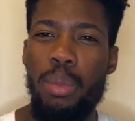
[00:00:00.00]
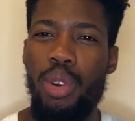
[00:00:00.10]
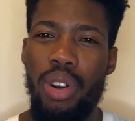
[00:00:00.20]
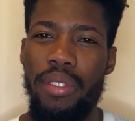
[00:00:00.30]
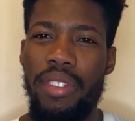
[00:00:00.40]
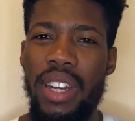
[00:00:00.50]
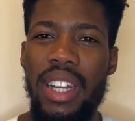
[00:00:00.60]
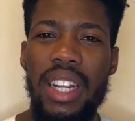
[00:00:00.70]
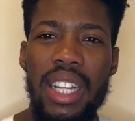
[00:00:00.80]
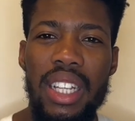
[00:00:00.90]
more
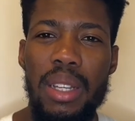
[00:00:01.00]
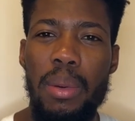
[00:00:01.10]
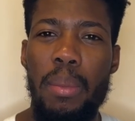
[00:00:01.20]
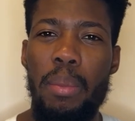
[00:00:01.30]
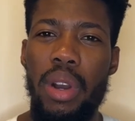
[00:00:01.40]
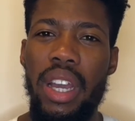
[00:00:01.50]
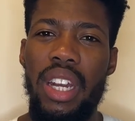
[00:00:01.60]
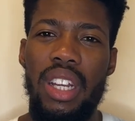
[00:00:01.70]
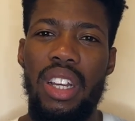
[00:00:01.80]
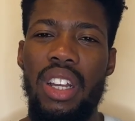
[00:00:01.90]
vanillic, but
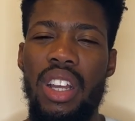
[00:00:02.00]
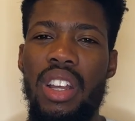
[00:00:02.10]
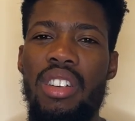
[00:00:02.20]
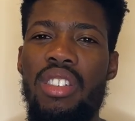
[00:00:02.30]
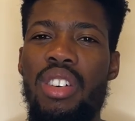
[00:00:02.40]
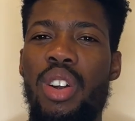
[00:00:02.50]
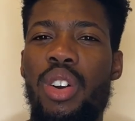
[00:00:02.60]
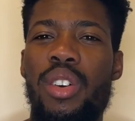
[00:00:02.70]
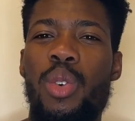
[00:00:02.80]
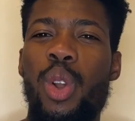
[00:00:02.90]
in a
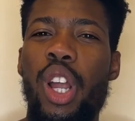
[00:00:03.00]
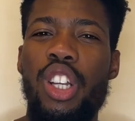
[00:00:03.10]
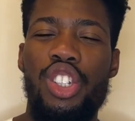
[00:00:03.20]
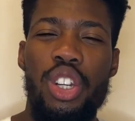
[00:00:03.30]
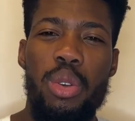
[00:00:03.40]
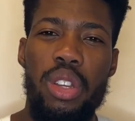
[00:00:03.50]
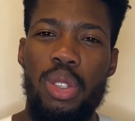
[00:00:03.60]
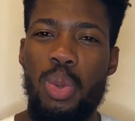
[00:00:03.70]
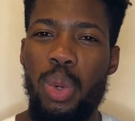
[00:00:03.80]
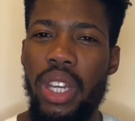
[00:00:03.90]

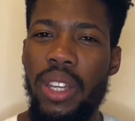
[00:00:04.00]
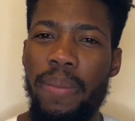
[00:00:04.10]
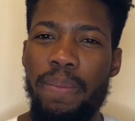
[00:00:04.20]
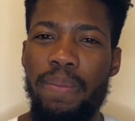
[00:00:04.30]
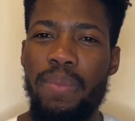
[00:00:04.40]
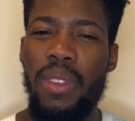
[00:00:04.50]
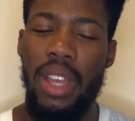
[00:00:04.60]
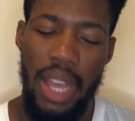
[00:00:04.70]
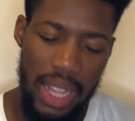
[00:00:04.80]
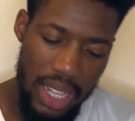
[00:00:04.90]
luxurious way.
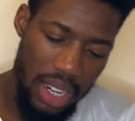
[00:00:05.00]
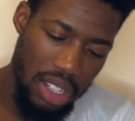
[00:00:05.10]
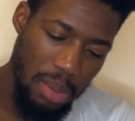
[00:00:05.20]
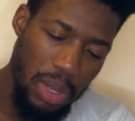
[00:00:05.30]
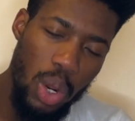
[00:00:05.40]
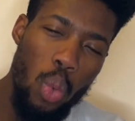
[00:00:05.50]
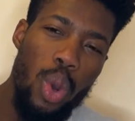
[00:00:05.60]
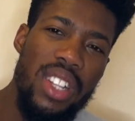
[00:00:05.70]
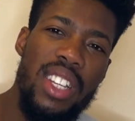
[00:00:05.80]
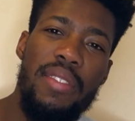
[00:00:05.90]
And then there's a bit of
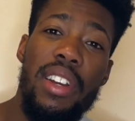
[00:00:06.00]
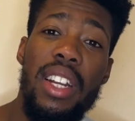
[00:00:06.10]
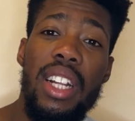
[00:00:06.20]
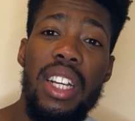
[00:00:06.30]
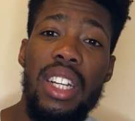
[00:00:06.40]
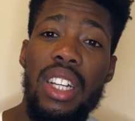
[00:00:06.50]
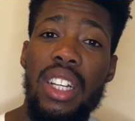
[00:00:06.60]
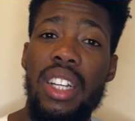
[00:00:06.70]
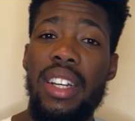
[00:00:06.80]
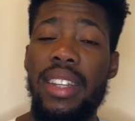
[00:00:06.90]
woods and vanilla
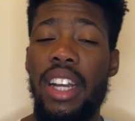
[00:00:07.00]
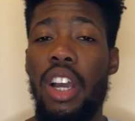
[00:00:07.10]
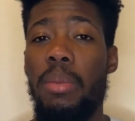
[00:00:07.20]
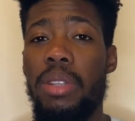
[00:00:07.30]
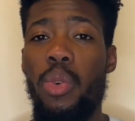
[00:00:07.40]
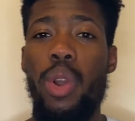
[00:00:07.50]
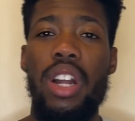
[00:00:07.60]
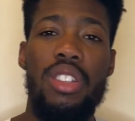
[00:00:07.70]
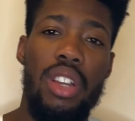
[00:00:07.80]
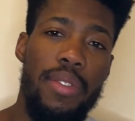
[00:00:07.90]
that comes and
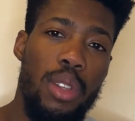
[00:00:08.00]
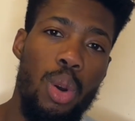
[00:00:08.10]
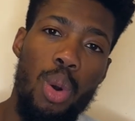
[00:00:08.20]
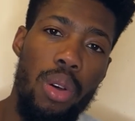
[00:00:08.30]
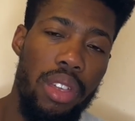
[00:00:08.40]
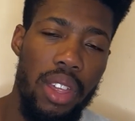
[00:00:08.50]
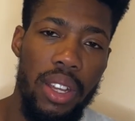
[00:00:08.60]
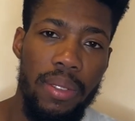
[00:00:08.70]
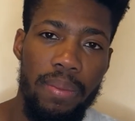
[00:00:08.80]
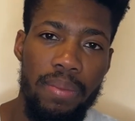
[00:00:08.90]
rounds off the whole
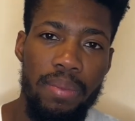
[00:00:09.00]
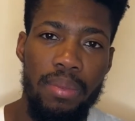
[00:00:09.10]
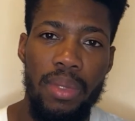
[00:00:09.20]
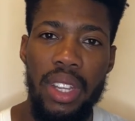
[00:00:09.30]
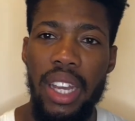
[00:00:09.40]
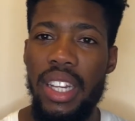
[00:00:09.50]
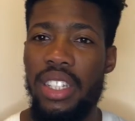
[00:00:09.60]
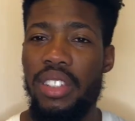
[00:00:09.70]
thing. And this